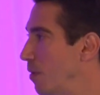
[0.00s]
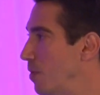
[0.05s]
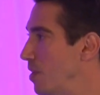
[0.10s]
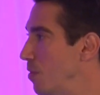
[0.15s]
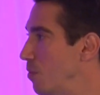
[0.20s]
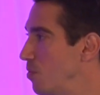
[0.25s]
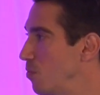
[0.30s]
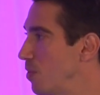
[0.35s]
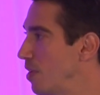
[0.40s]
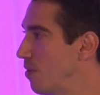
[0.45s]

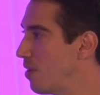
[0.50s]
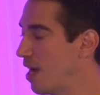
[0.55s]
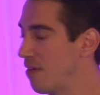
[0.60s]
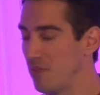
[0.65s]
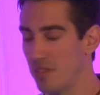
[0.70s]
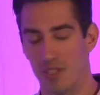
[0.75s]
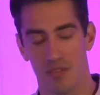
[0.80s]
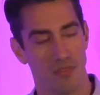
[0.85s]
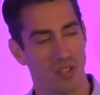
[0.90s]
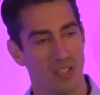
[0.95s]
We were
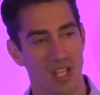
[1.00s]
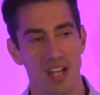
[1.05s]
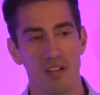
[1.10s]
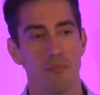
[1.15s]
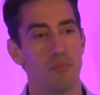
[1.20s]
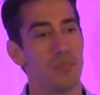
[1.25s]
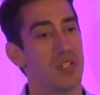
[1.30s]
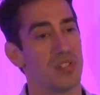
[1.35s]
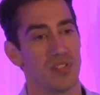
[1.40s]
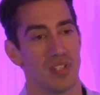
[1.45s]
having a lot
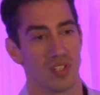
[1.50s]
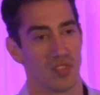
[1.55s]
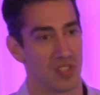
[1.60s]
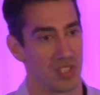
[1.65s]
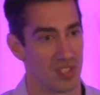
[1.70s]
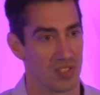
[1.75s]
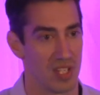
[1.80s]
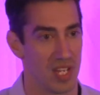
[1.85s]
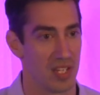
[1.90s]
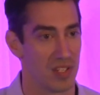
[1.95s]
of business
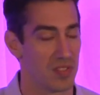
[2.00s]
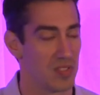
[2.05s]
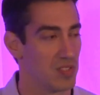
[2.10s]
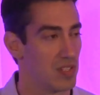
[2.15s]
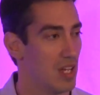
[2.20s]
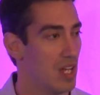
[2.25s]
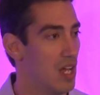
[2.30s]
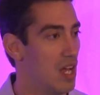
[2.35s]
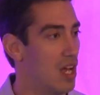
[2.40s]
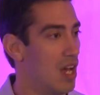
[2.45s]
success,
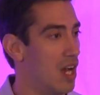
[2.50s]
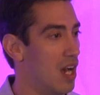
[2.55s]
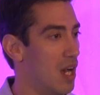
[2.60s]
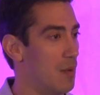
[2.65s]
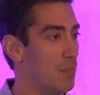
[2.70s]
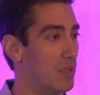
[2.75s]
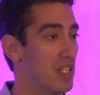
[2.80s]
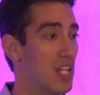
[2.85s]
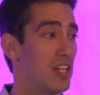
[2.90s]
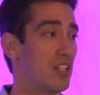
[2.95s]
a
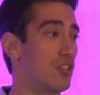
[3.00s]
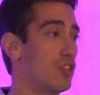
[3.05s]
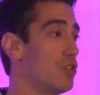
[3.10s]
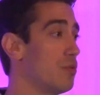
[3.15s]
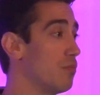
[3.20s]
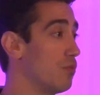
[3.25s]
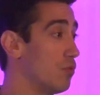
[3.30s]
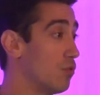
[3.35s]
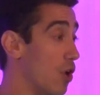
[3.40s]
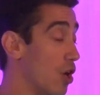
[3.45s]
lot
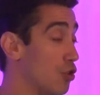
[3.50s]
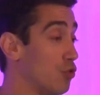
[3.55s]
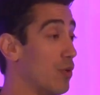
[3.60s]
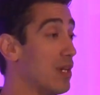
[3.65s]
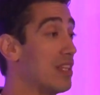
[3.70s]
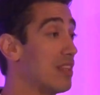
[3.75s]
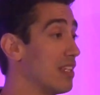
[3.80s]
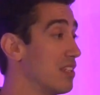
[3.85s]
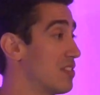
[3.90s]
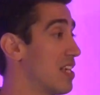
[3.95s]
of
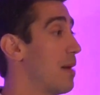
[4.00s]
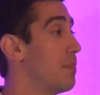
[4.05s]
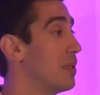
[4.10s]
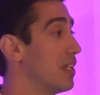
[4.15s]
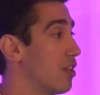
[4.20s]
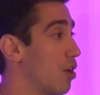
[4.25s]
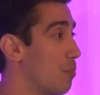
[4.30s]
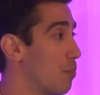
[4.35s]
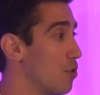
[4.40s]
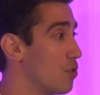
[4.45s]
great things happening
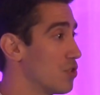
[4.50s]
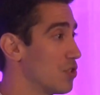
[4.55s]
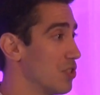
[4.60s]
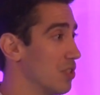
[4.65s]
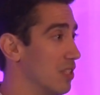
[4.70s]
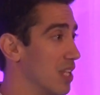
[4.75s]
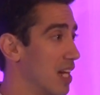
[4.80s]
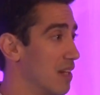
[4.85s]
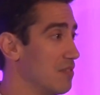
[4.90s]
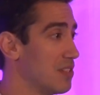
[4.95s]
in our
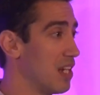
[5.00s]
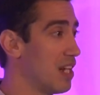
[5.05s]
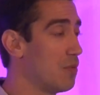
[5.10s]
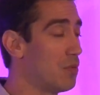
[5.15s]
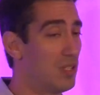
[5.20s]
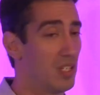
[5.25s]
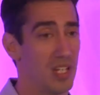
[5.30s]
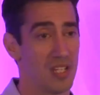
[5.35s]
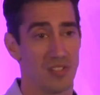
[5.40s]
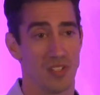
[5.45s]
personal lives, and I
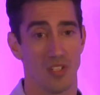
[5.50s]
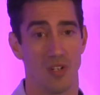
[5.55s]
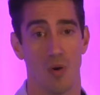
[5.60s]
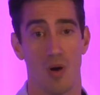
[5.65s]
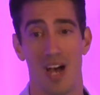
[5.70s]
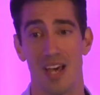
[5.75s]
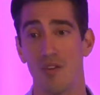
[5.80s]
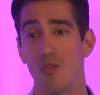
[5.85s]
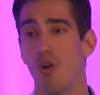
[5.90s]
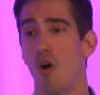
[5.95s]
realized, you know,
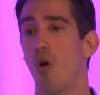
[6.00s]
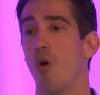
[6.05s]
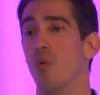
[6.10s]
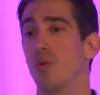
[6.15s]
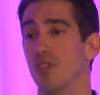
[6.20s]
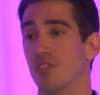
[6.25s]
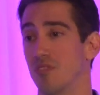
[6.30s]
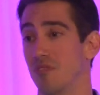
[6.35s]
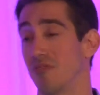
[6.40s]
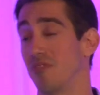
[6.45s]
I don't
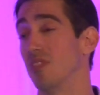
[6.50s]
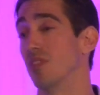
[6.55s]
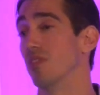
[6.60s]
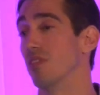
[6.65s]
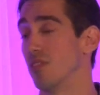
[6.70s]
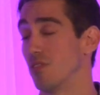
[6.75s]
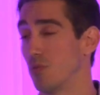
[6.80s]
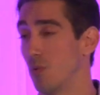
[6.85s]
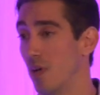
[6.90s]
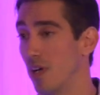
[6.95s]
always feel
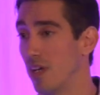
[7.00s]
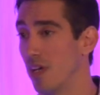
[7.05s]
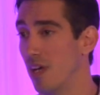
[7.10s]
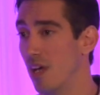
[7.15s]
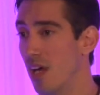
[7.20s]
this way.